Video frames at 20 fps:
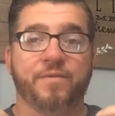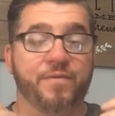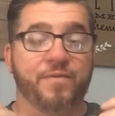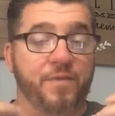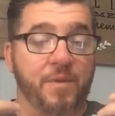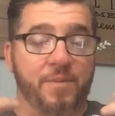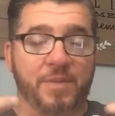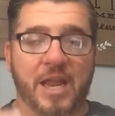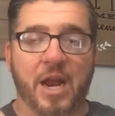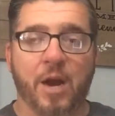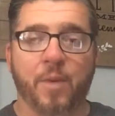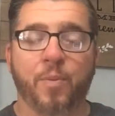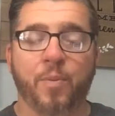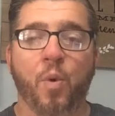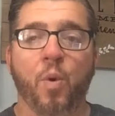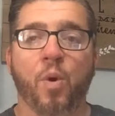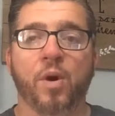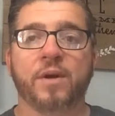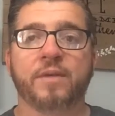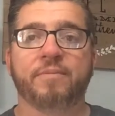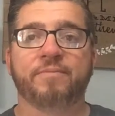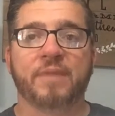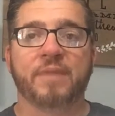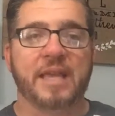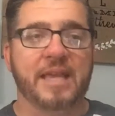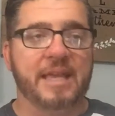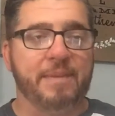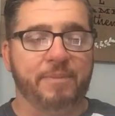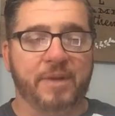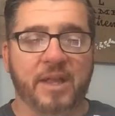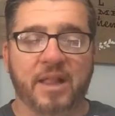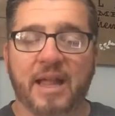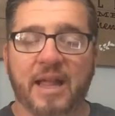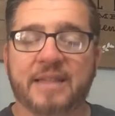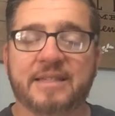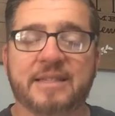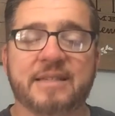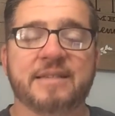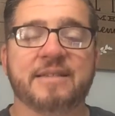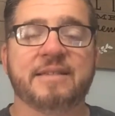from the airport, he
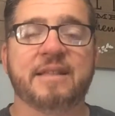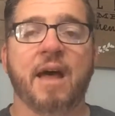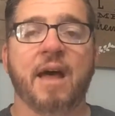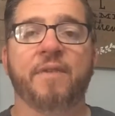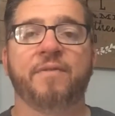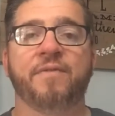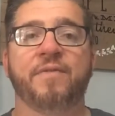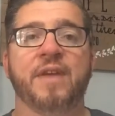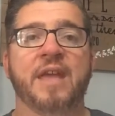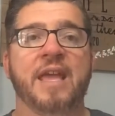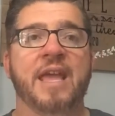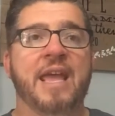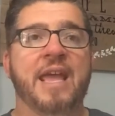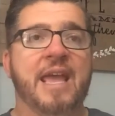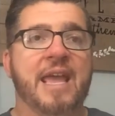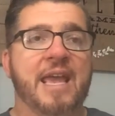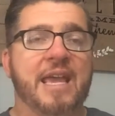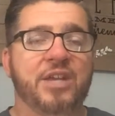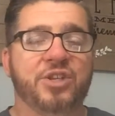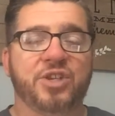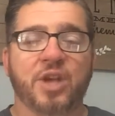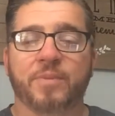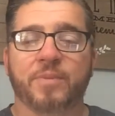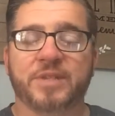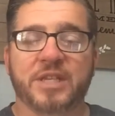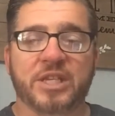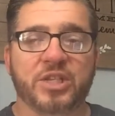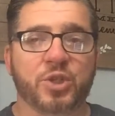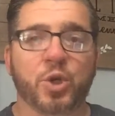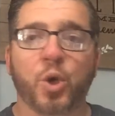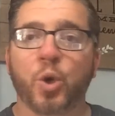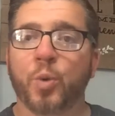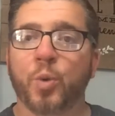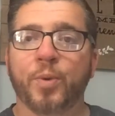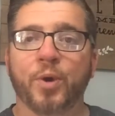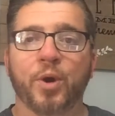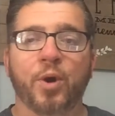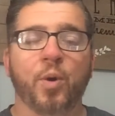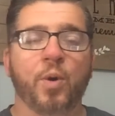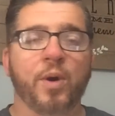collects his stuff, he jumps in his
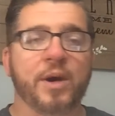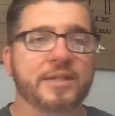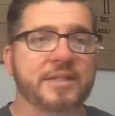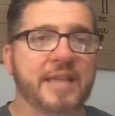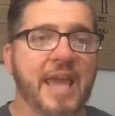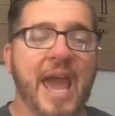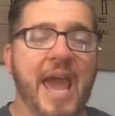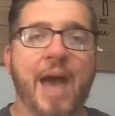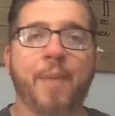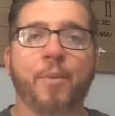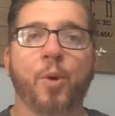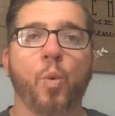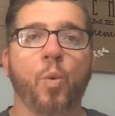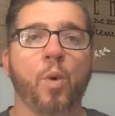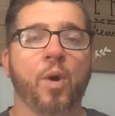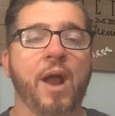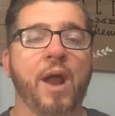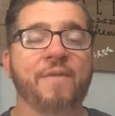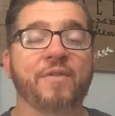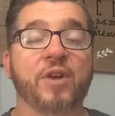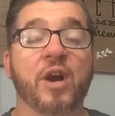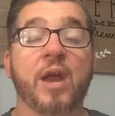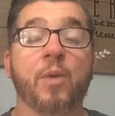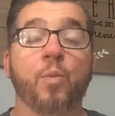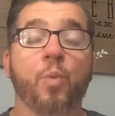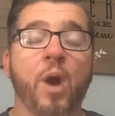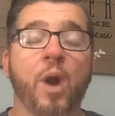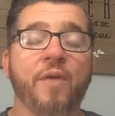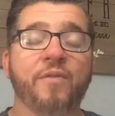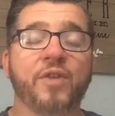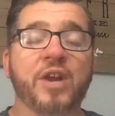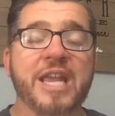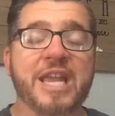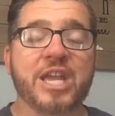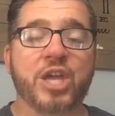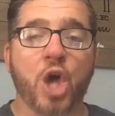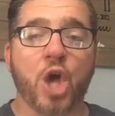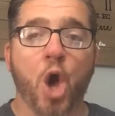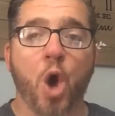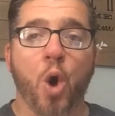Uber or his cab or wherever, and wherever he
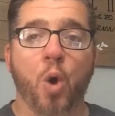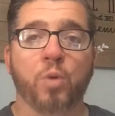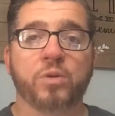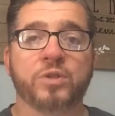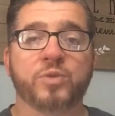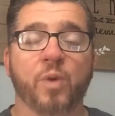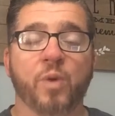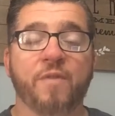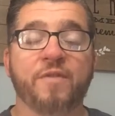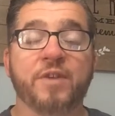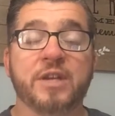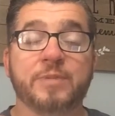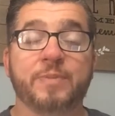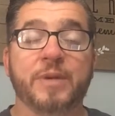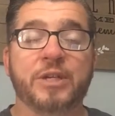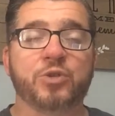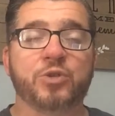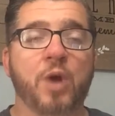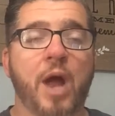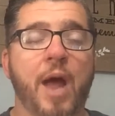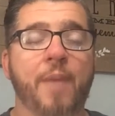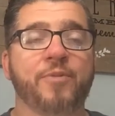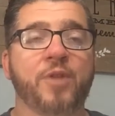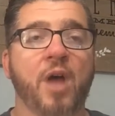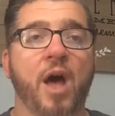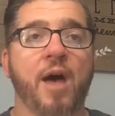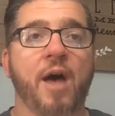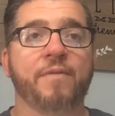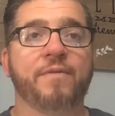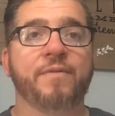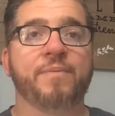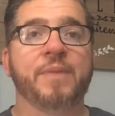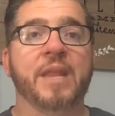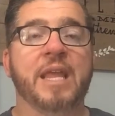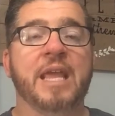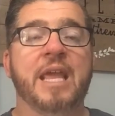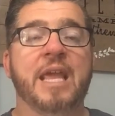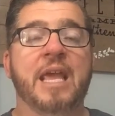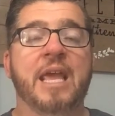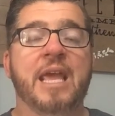goes, wherever he's being dropped off,
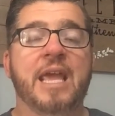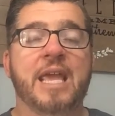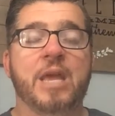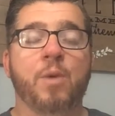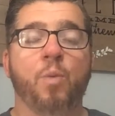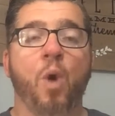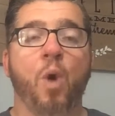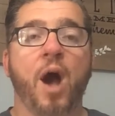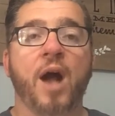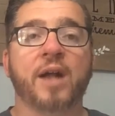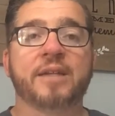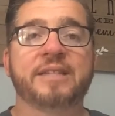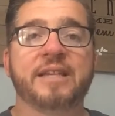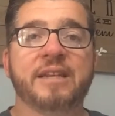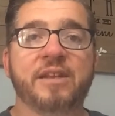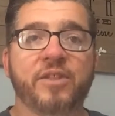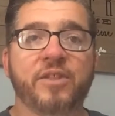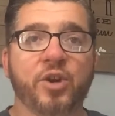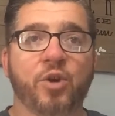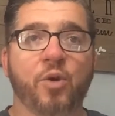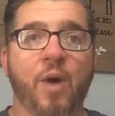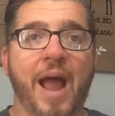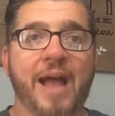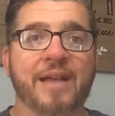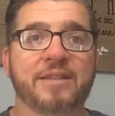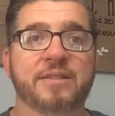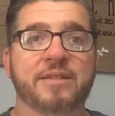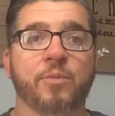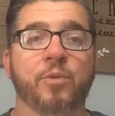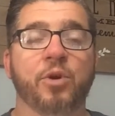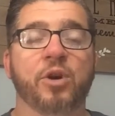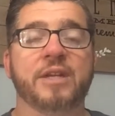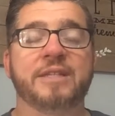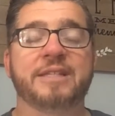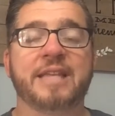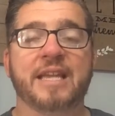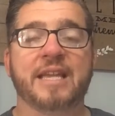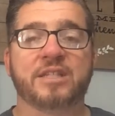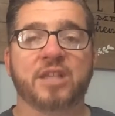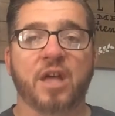he walks into the grass somewhere, he
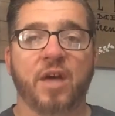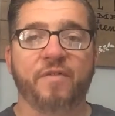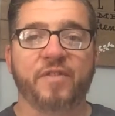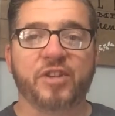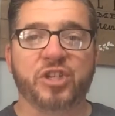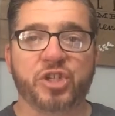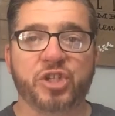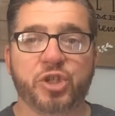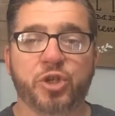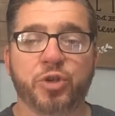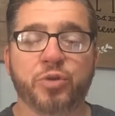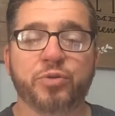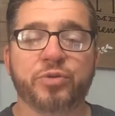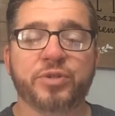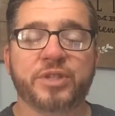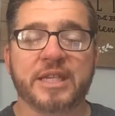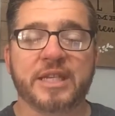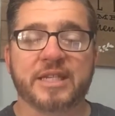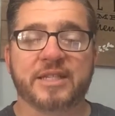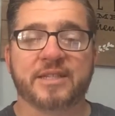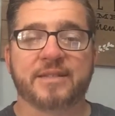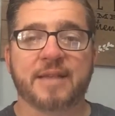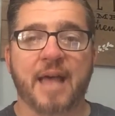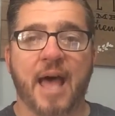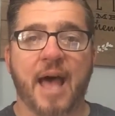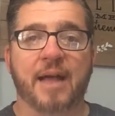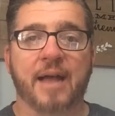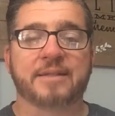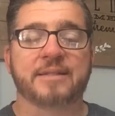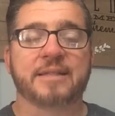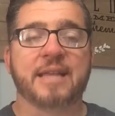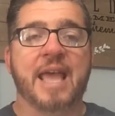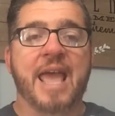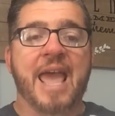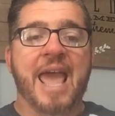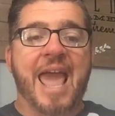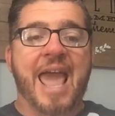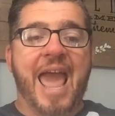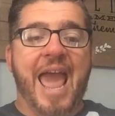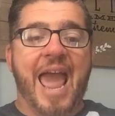takes off his shoes and his socks,
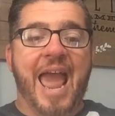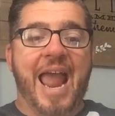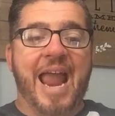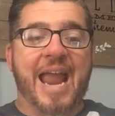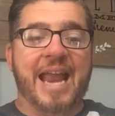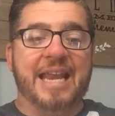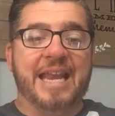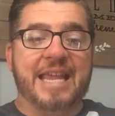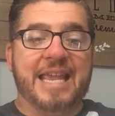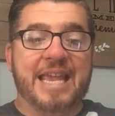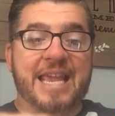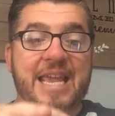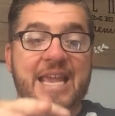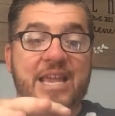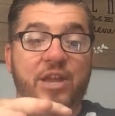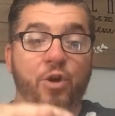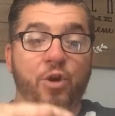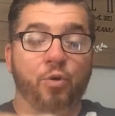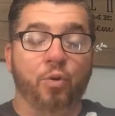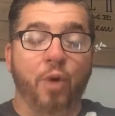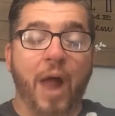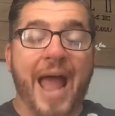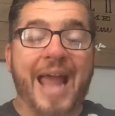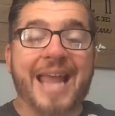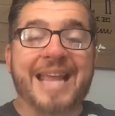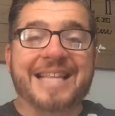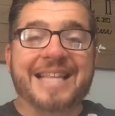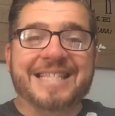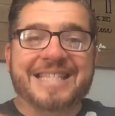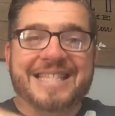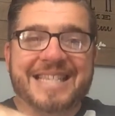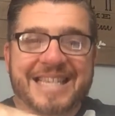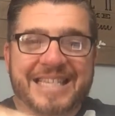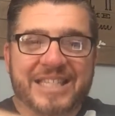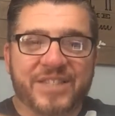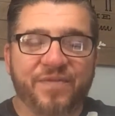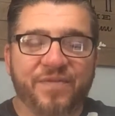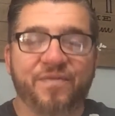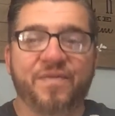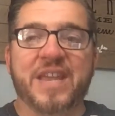and he grinds
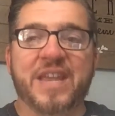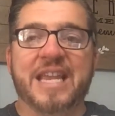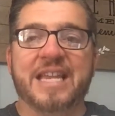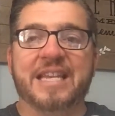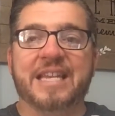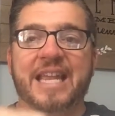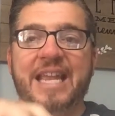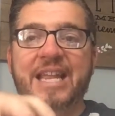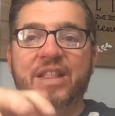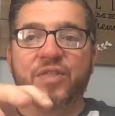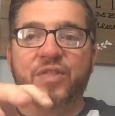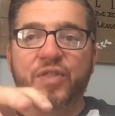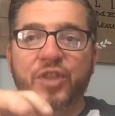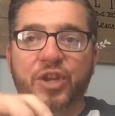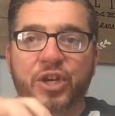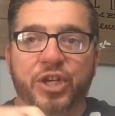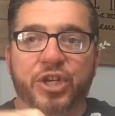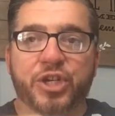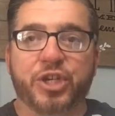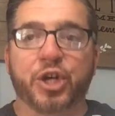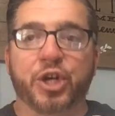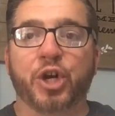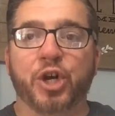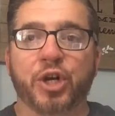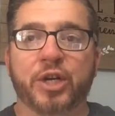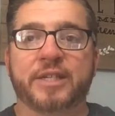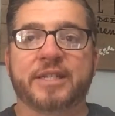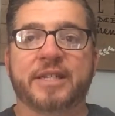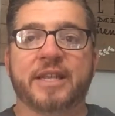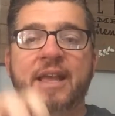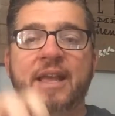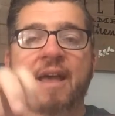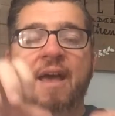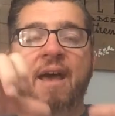his feet in the dirt